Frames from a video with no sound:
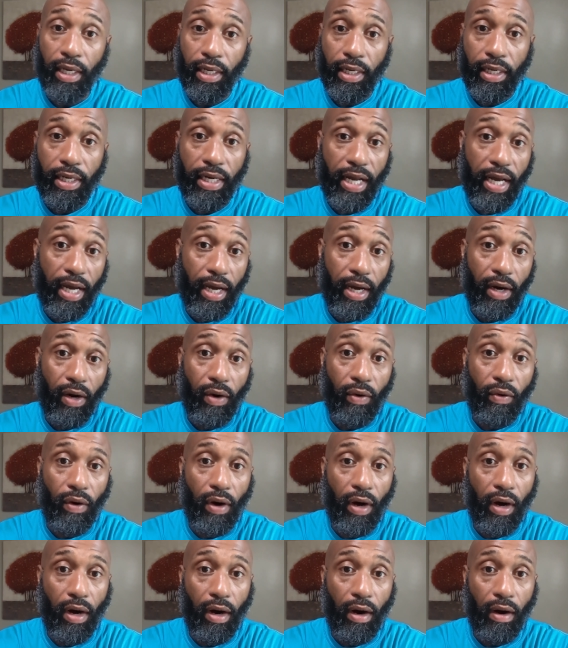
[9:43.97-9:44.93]

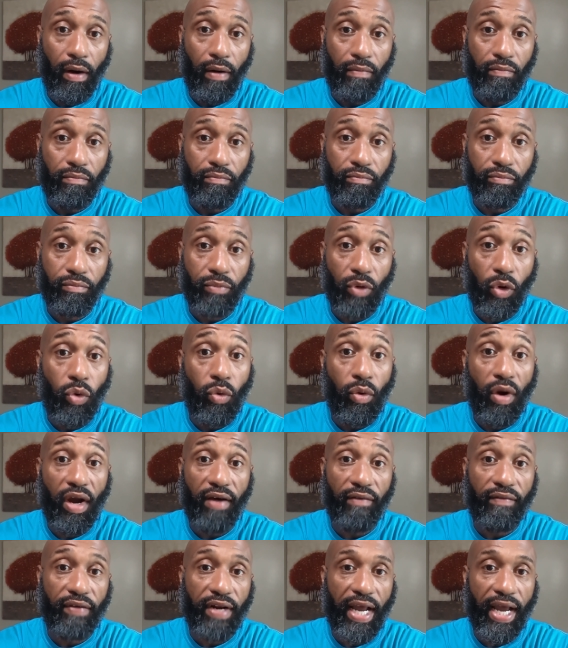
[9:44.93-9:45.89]
Now, um,
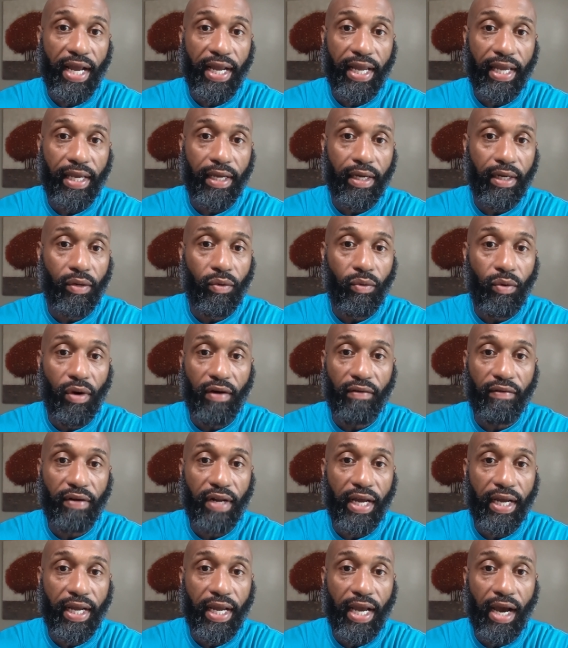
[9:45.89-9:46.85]
whoever that whoever
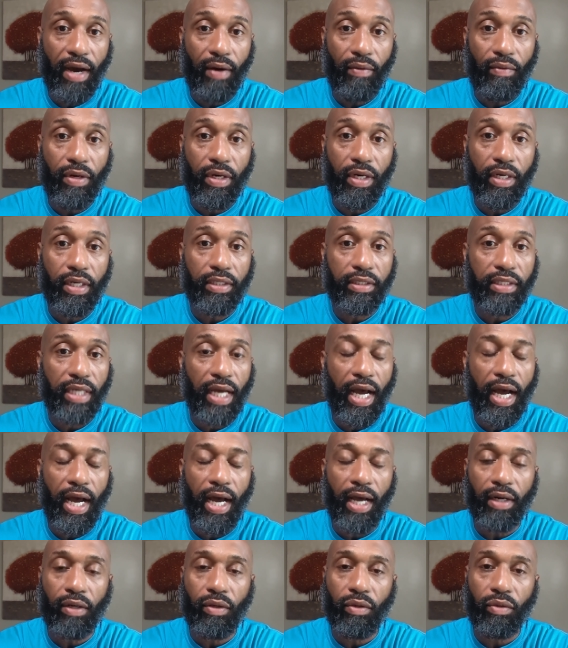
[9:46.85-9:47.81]
that guy was,
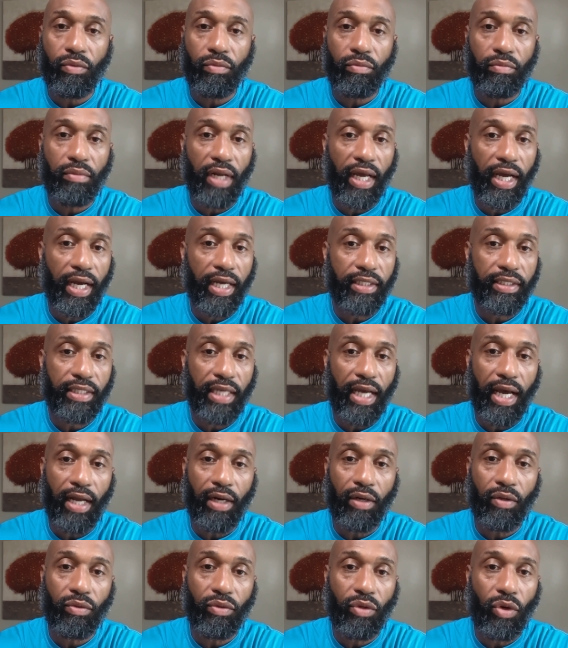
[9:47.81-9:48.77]
I don't like I said,
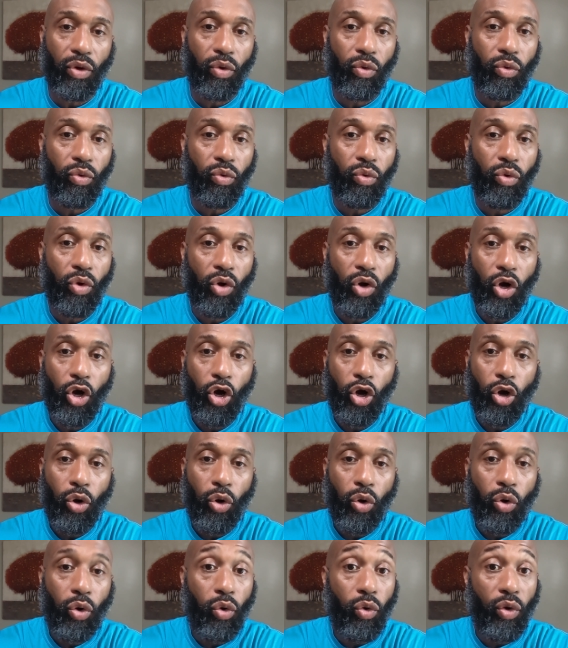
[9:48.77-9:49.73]
I don't know
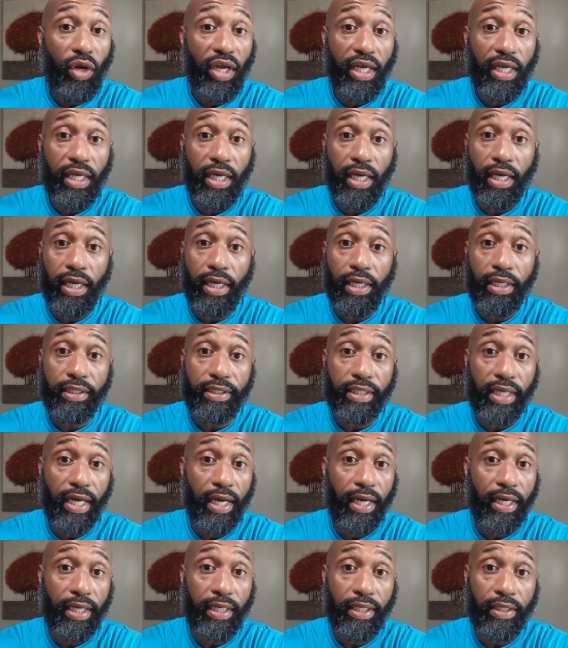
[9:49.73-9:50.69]
who he is.
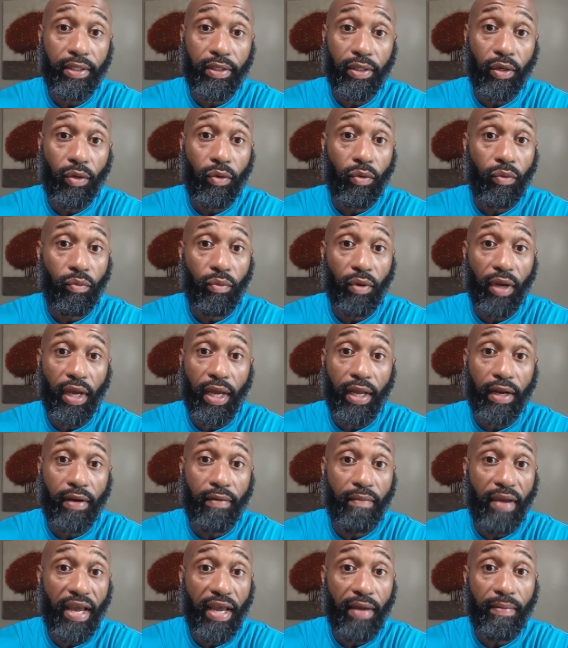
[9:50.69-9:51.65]
I, you know,
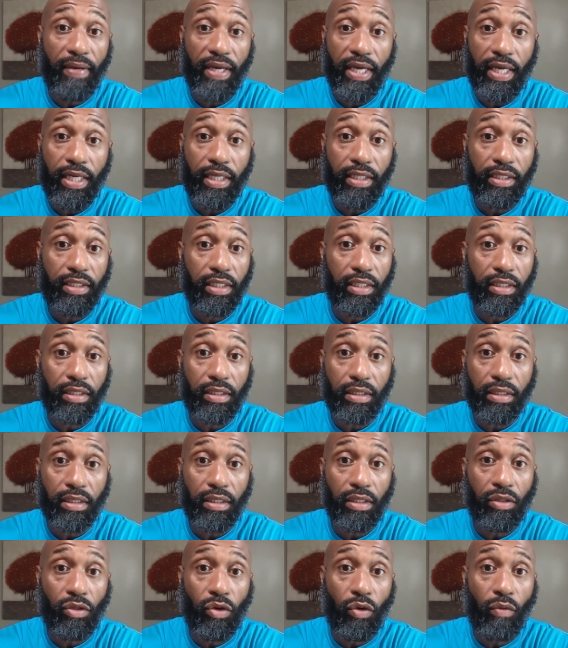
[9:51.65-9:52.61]
and maybe he
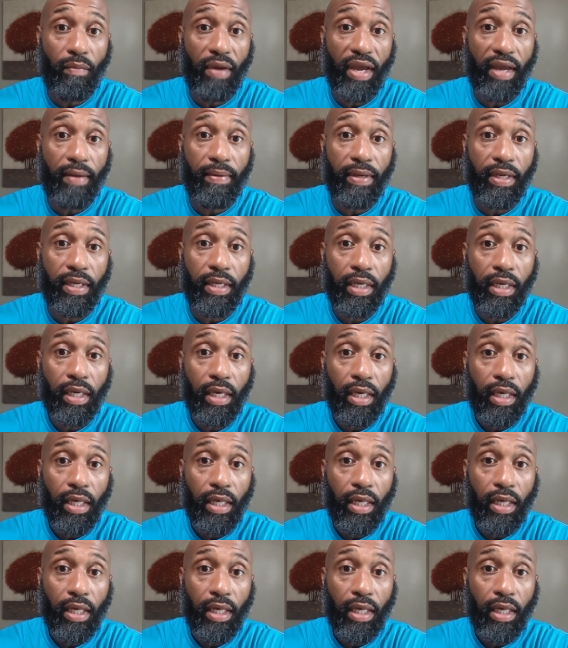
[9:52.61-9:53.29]
just, you know, maybe